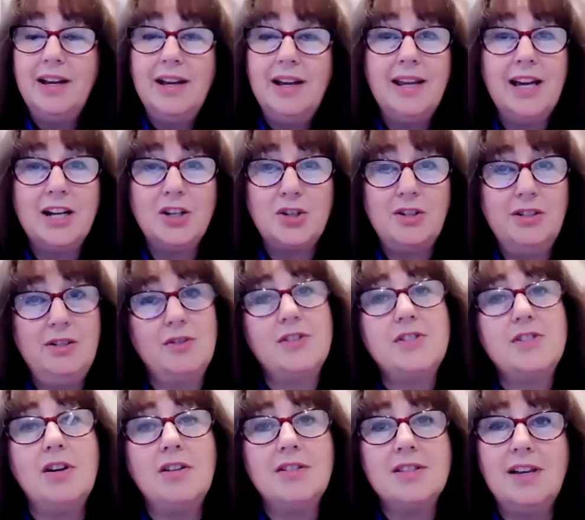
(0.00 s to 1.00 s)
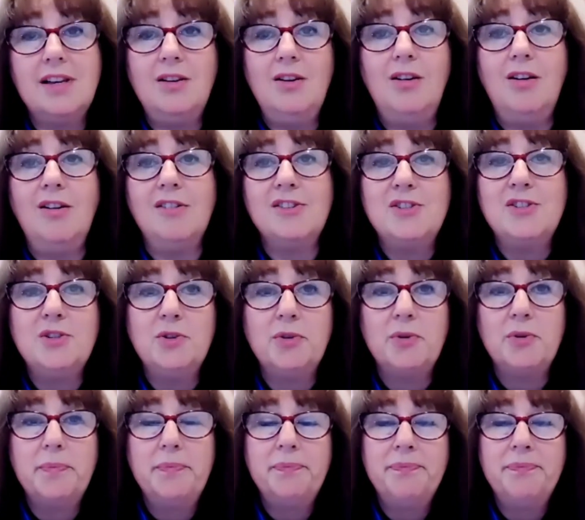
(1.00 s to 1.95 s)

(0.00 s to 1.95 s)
And actually our sons got along too.